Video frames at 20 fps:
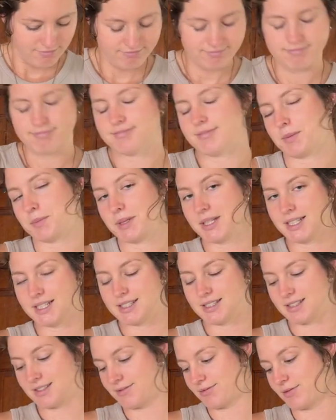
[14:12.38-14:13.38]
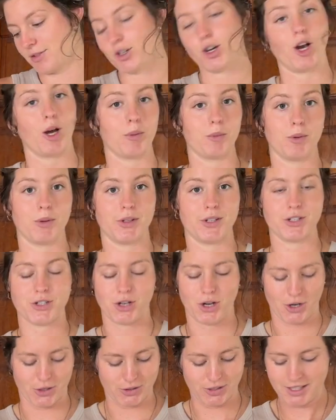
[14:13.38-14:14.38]
I mean it's caramel and
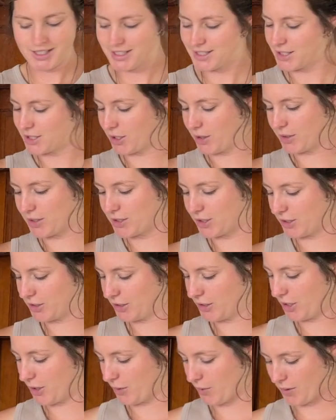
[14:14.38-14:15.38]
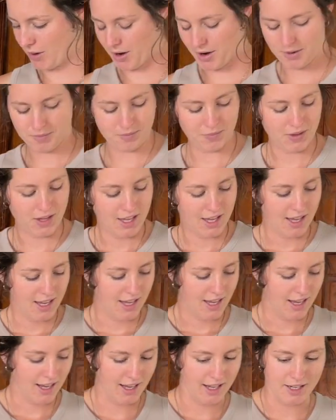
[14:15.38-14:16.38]
chocolate, so it's hard to go wrong.
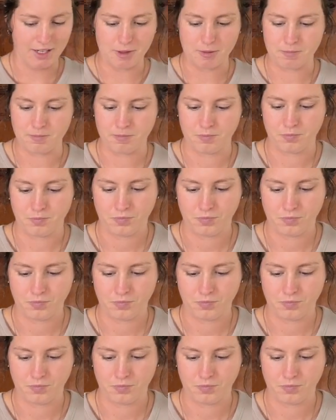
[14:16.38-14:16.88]
But